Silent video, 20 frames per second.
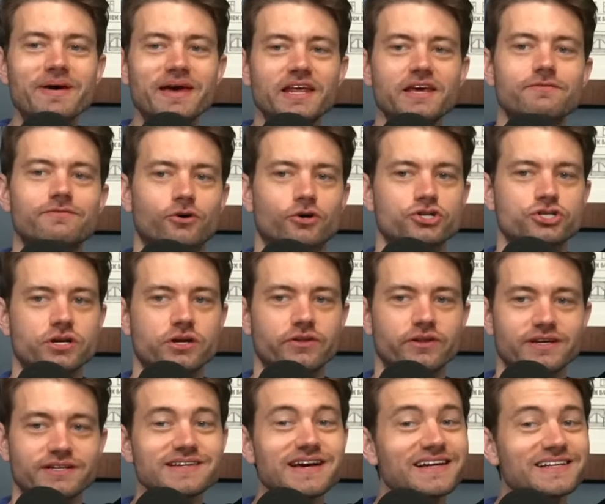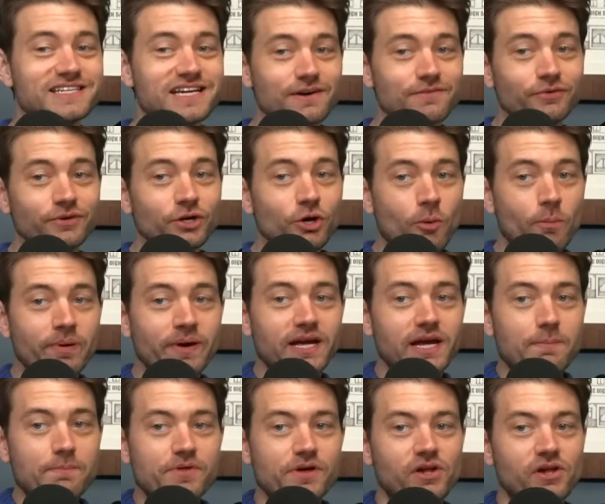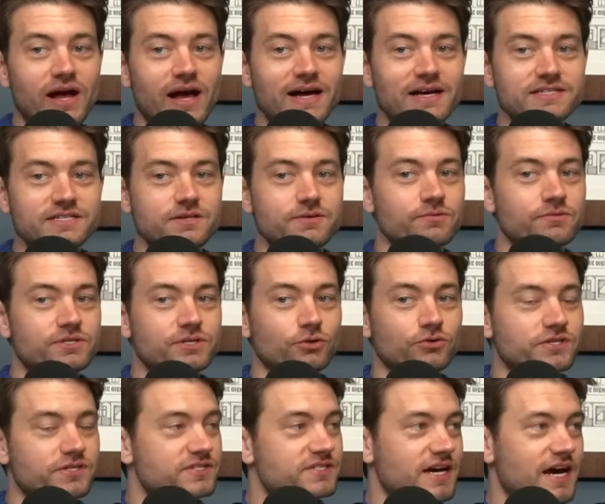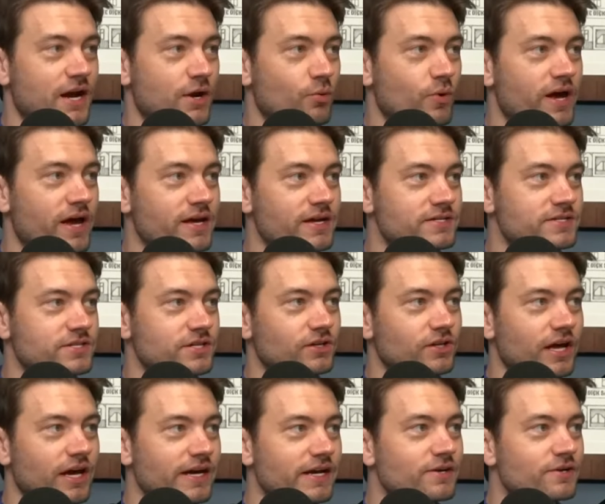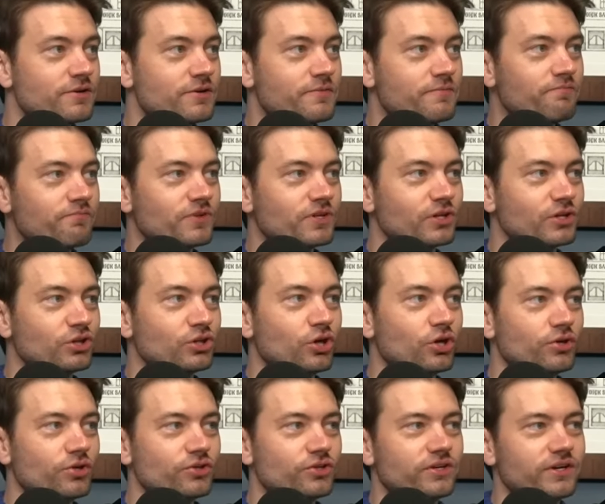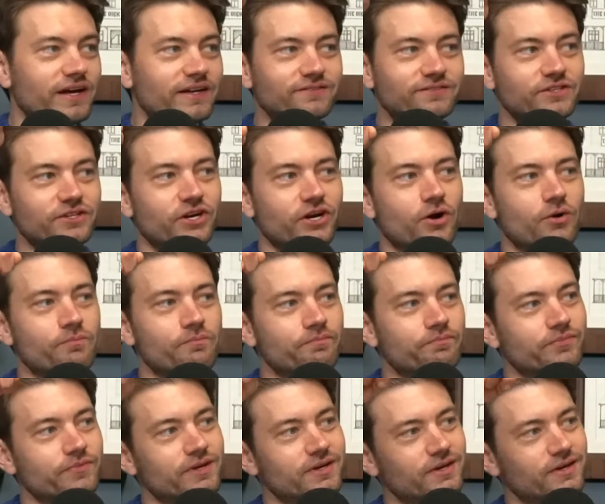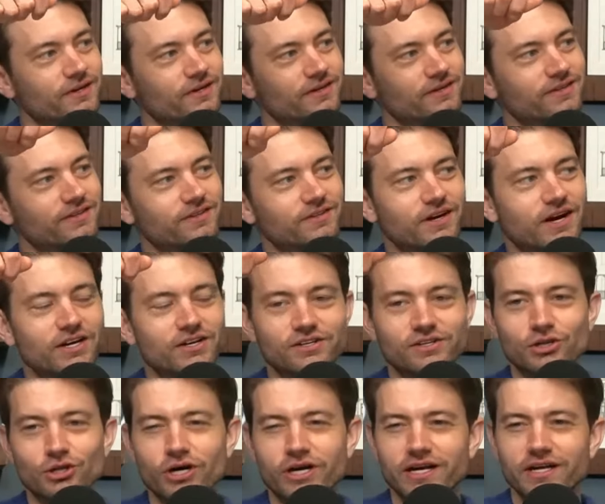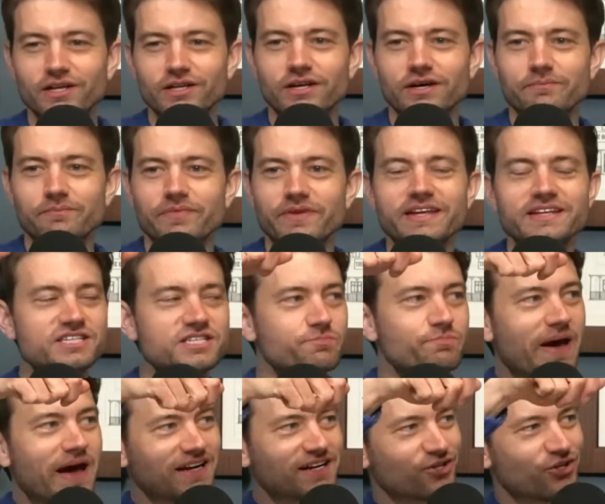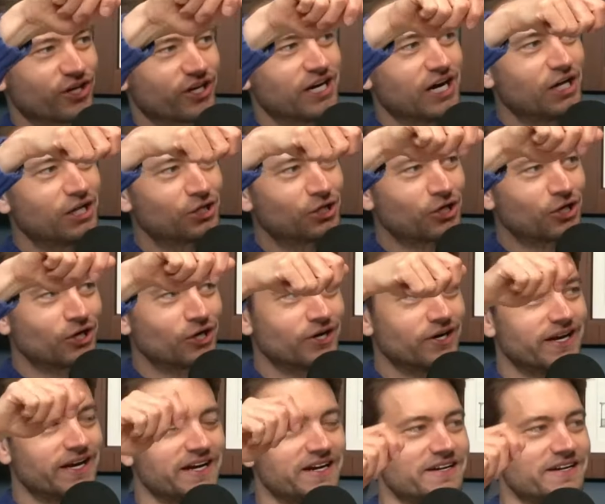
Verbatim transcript: mini version of this. I definitely don't pick up the glass and tilt it sideways to like look at, you know. No, my favorite thing that this guy's doing,